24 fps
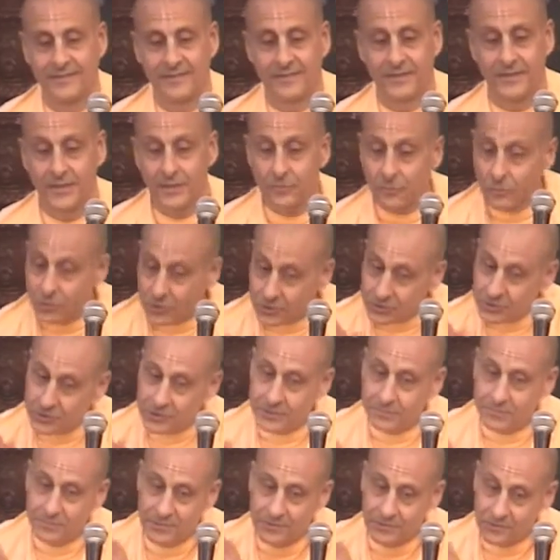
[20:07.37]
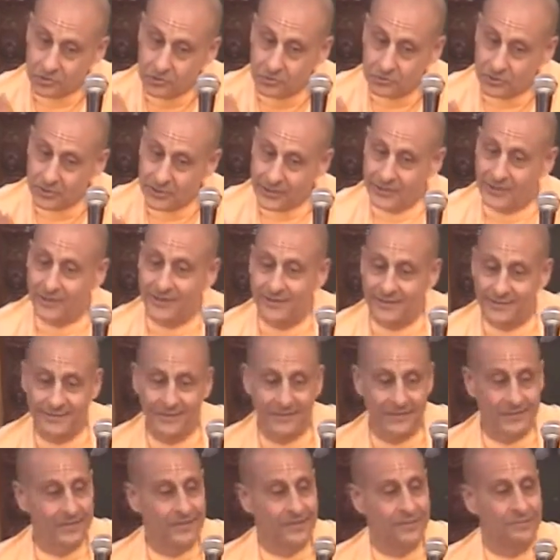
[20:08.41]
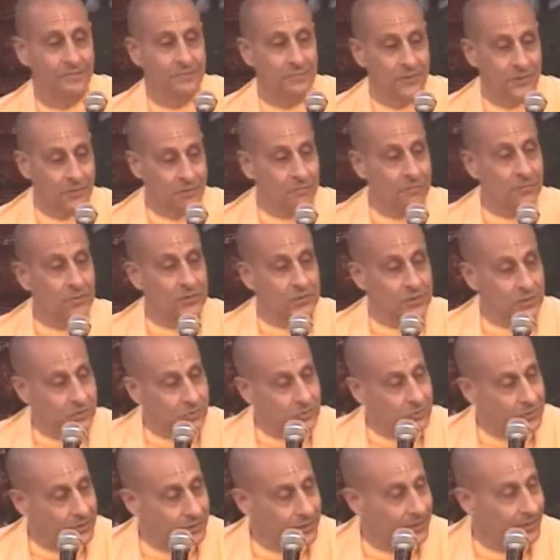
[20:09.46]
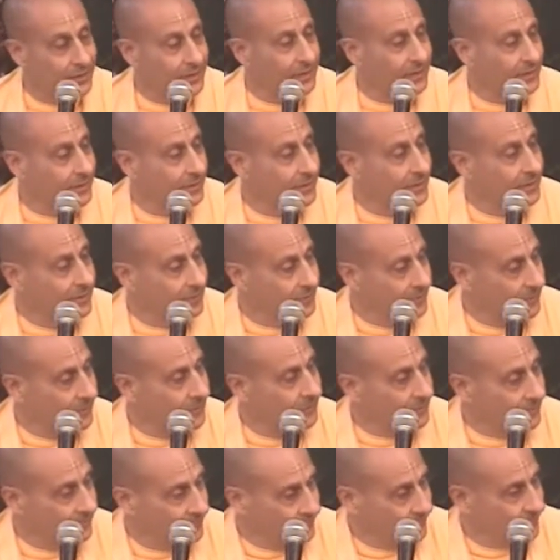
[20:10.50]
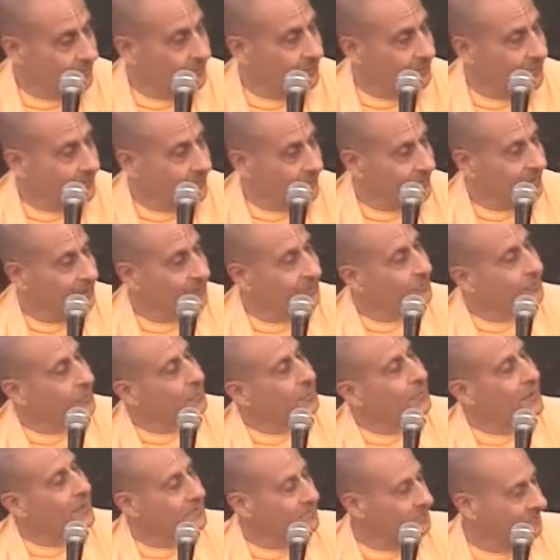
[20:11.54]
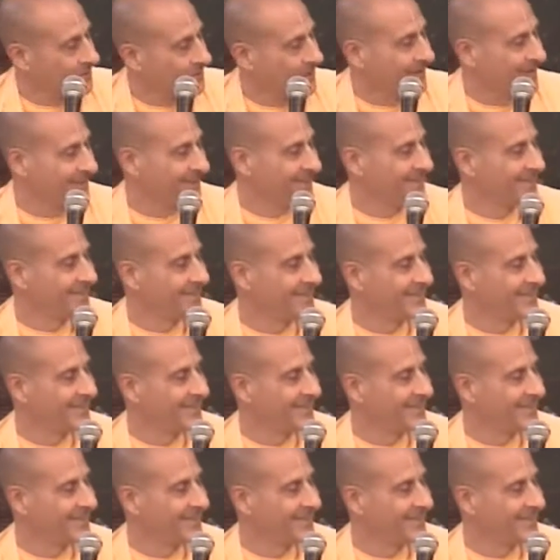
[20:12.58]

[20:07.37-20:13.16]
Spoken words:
He worshipped Surya, but Surya, you are my friend.